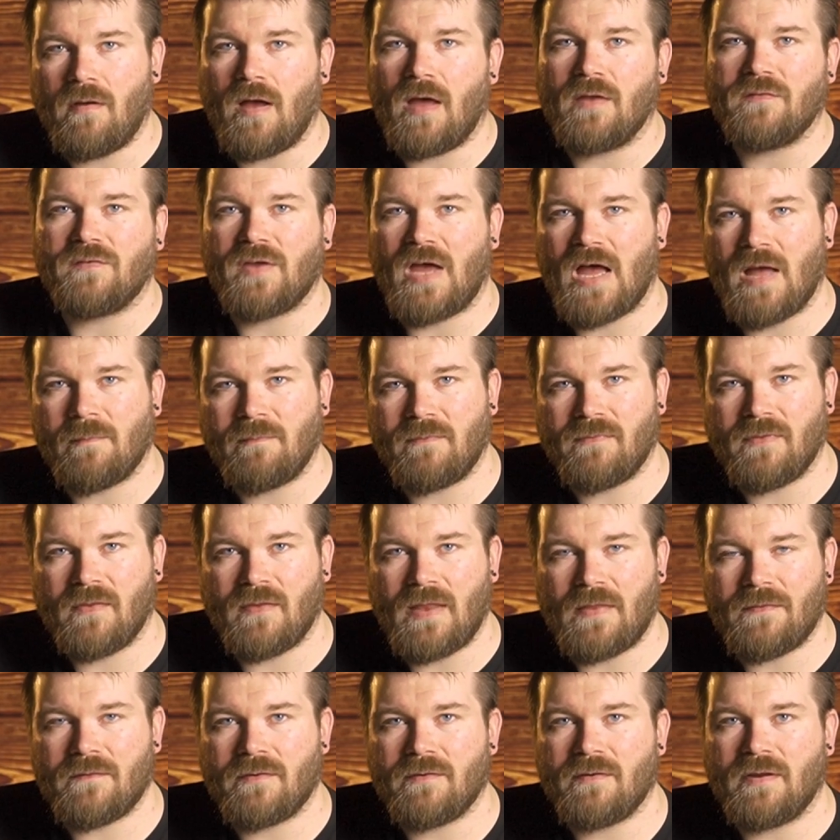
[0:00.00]
on top of the
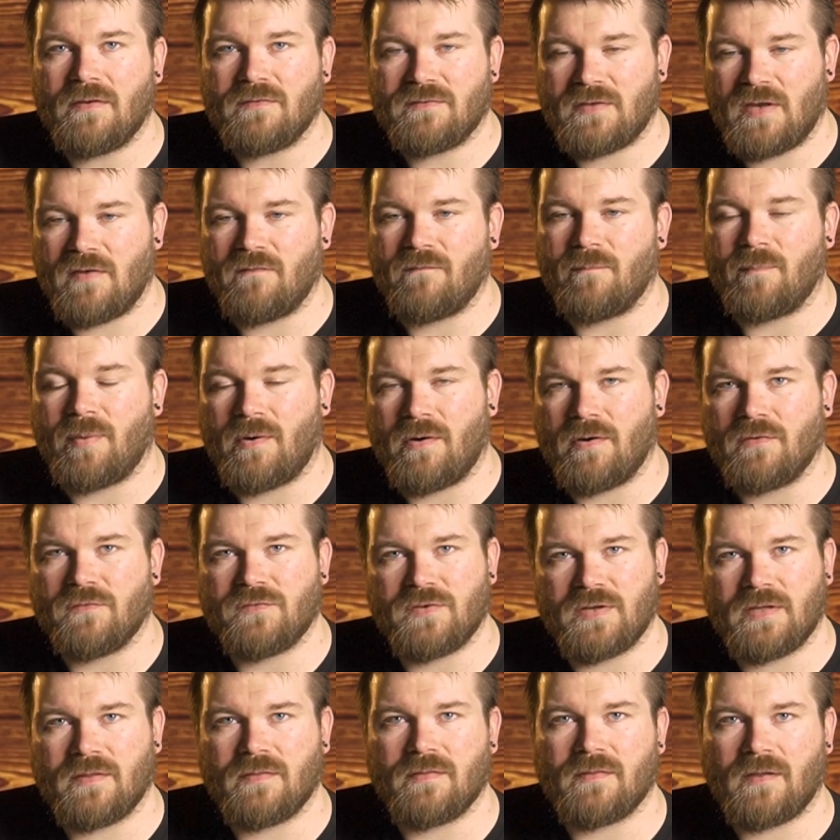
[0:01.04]
leather instead of
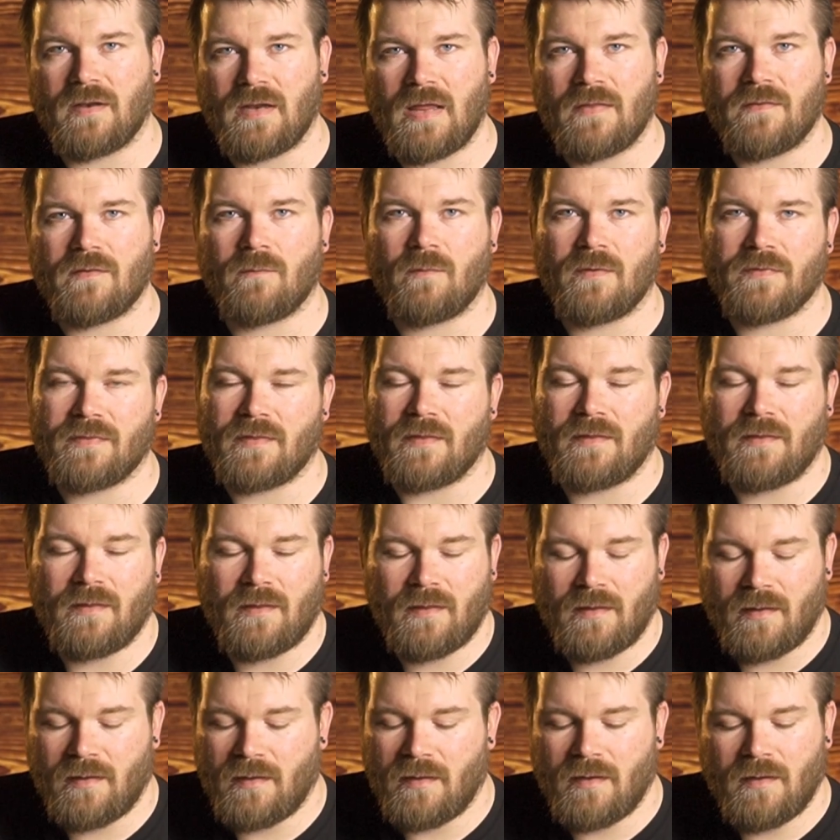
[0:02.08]
burnishing the leather with
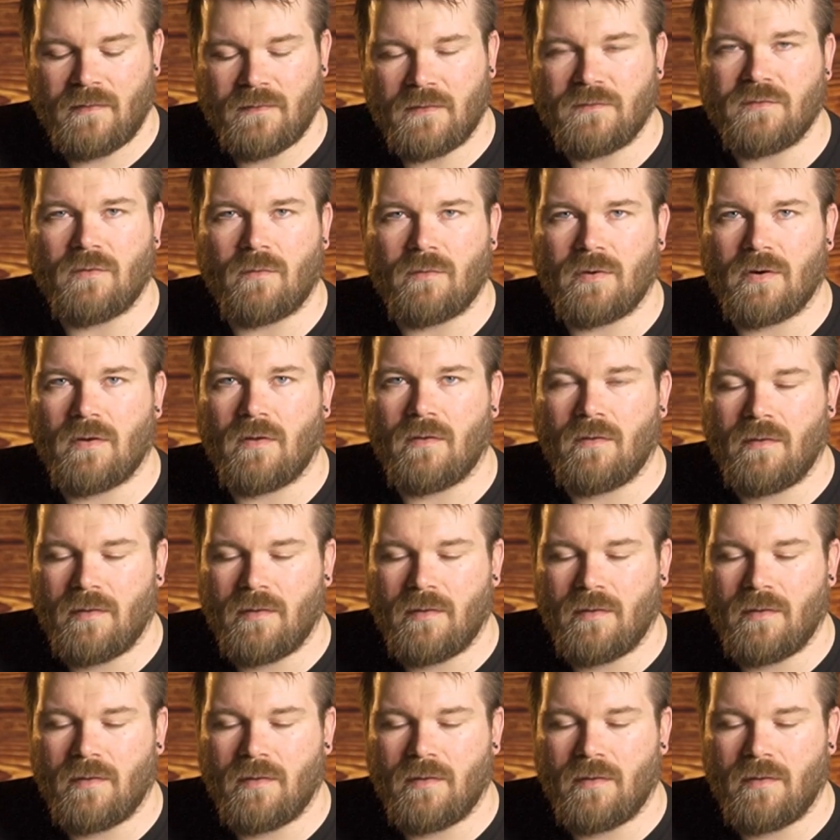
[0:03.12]
the toconol.